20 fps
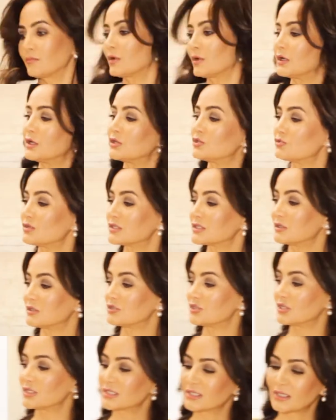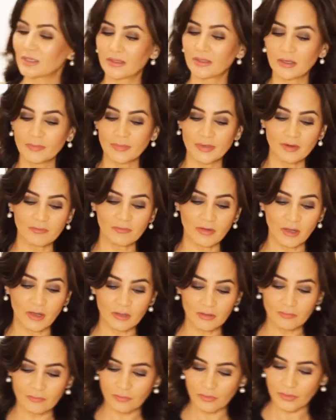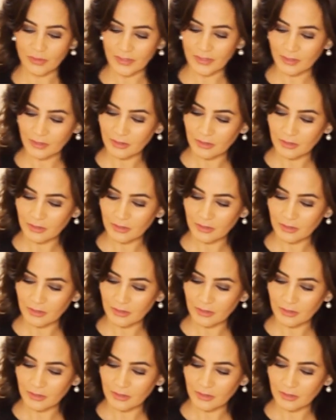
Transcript: I'm going to drizzle just a little bit of olive oil